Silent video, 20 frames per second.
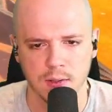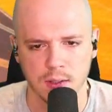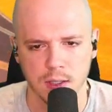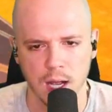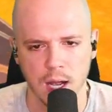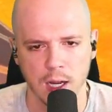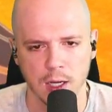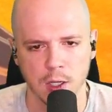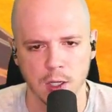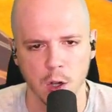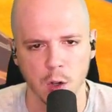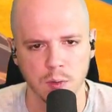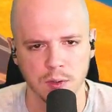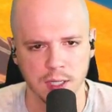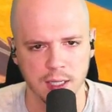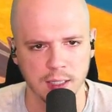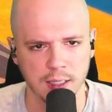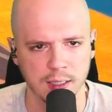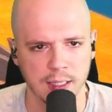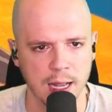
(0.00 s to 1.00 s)
A
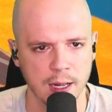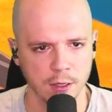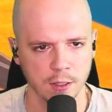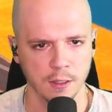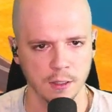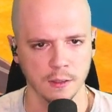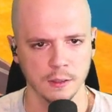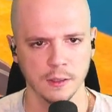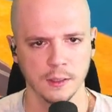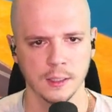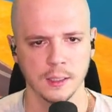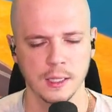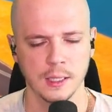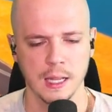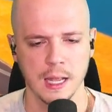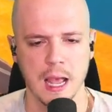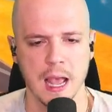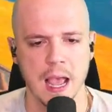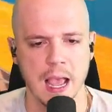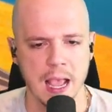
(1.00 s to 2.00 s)
golden letter
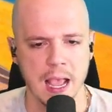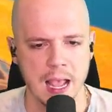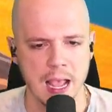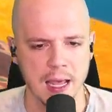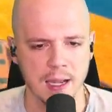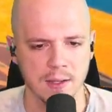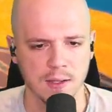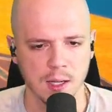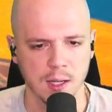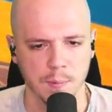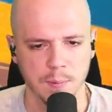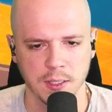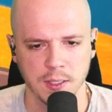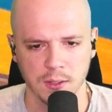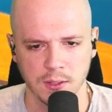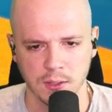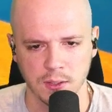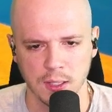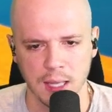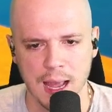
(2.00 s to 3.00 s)
and something to
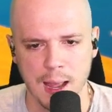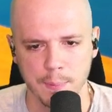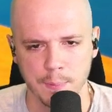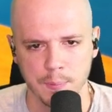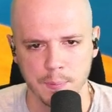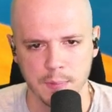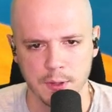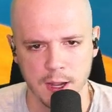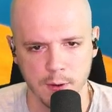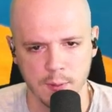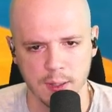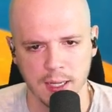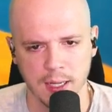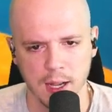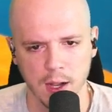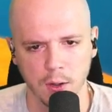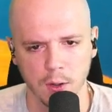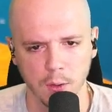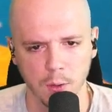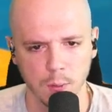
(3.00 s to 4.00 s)
slap. There we
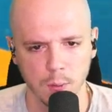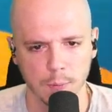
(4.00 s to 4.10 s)
go.